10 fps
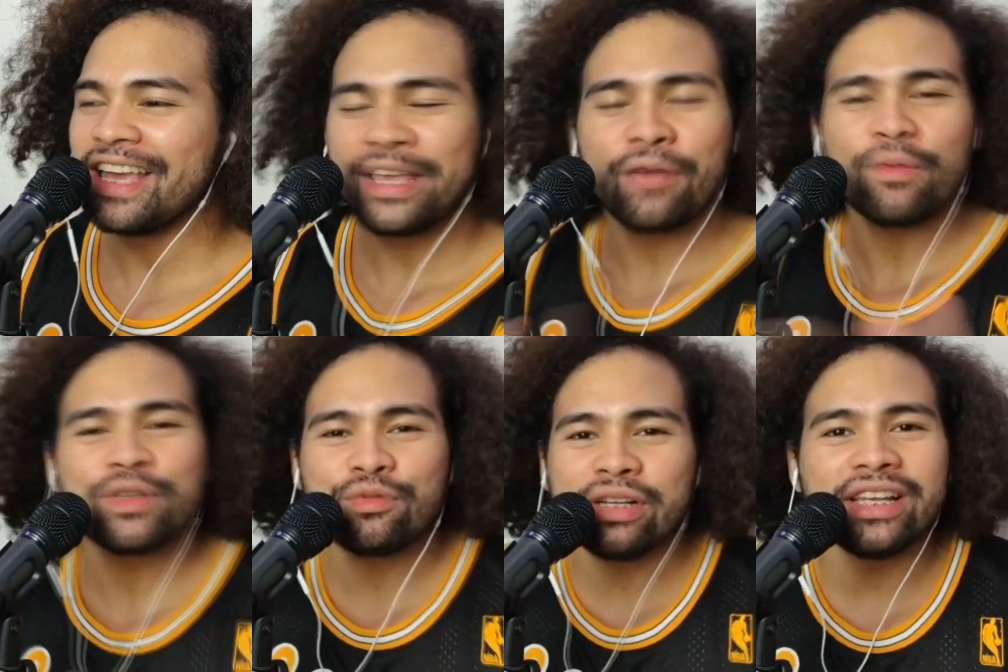It
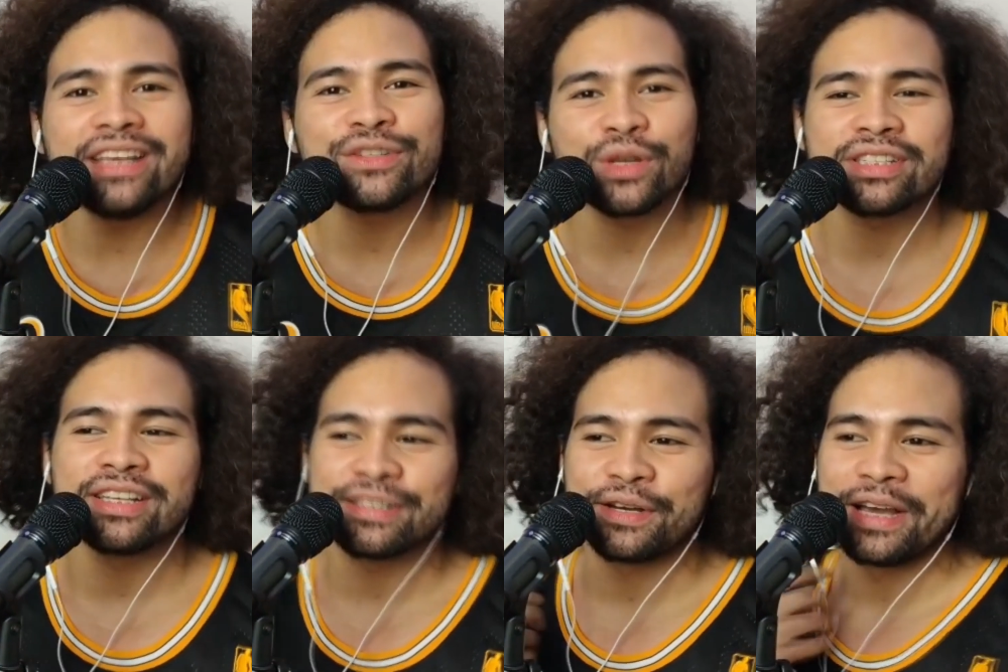was really
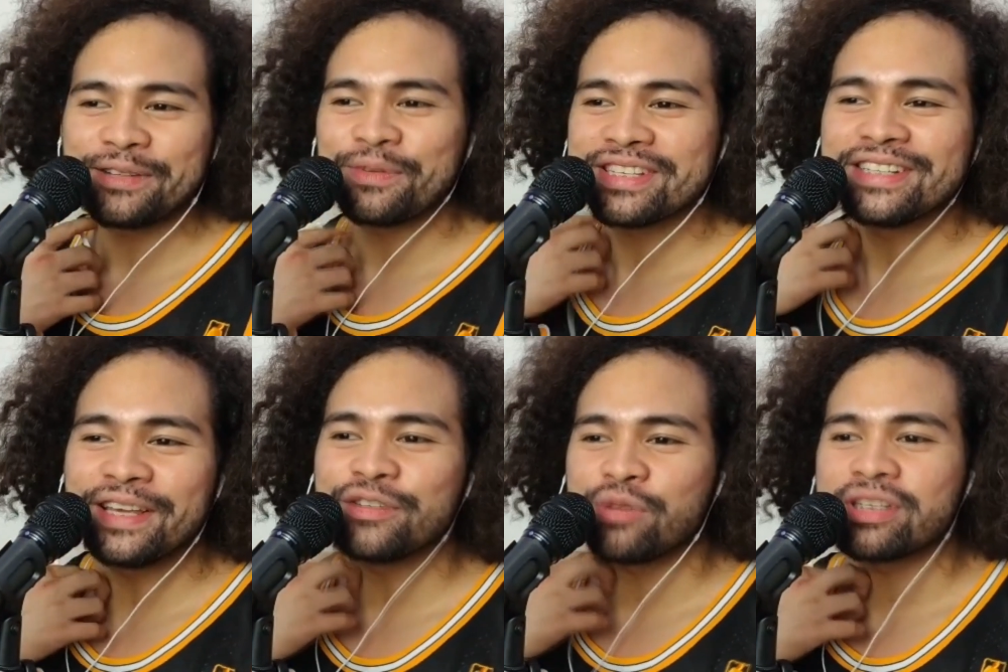interesting song. It was an
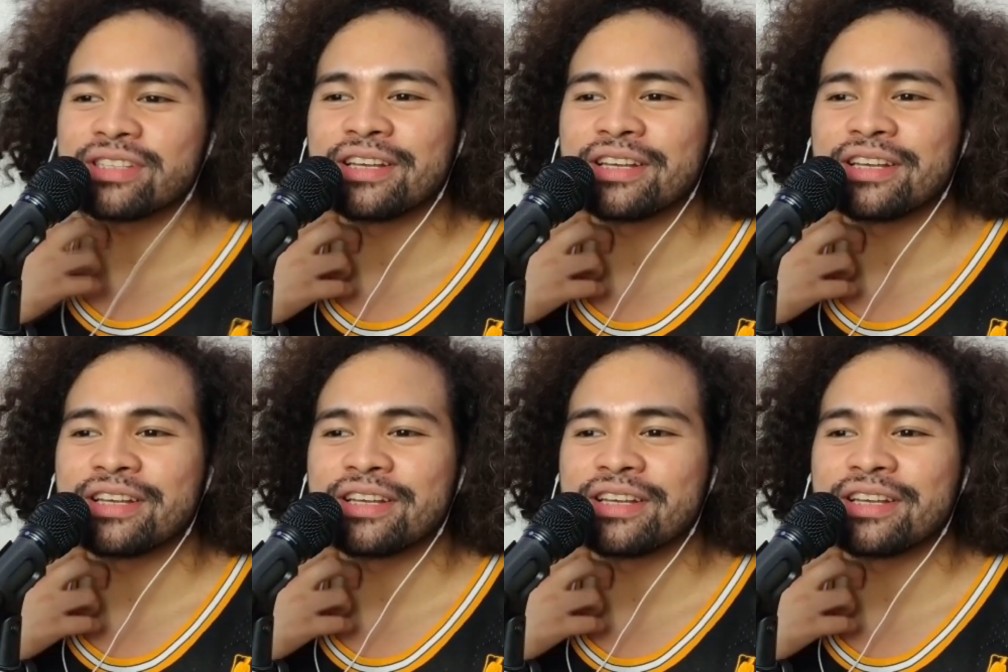interesting